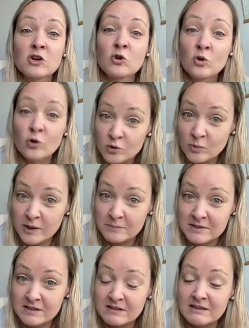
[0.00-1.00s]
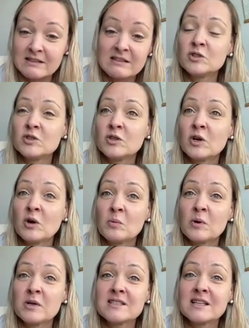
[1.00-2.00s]
court websites, to know
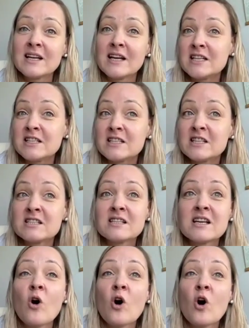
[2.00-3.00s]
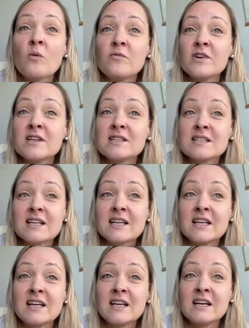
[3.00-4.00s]
what's the latest.
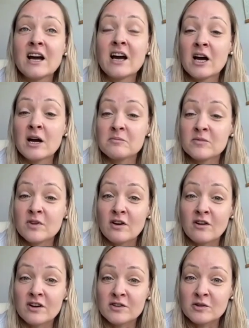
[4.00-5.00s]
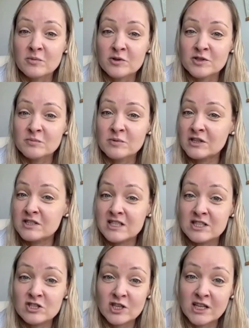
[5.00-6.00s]
Obviously, there are other
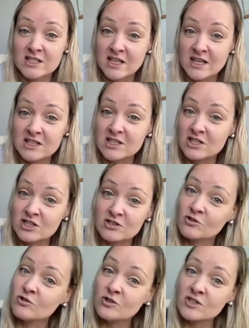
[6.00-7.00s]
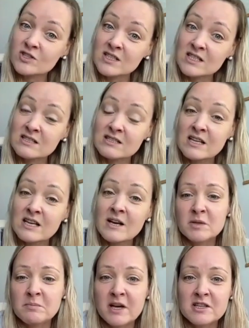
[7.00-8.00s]
possibilities. You can take additional courses
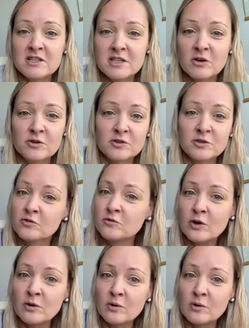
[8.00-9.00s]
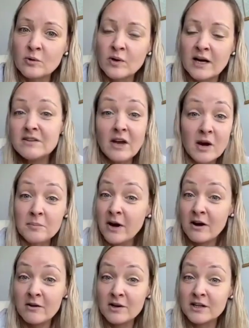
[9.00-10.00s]
depending on your role. There are
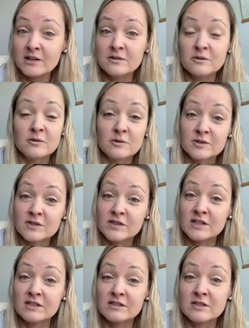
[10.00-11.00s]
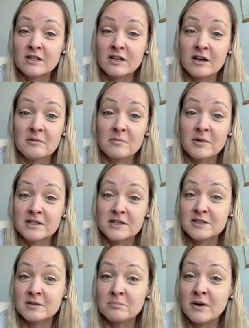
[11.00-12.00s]
paralegal courses by
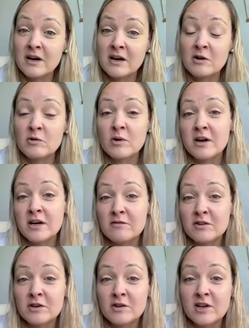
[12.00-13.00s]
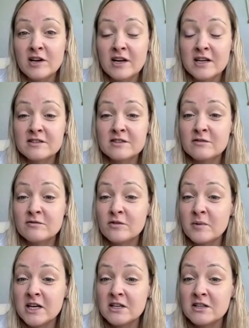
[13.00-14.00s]
SYNOPSIS who are giving you the latest
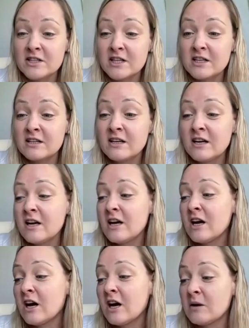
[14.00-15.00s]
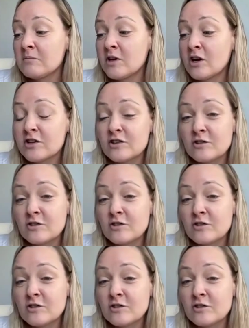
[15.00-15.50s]
information. There are other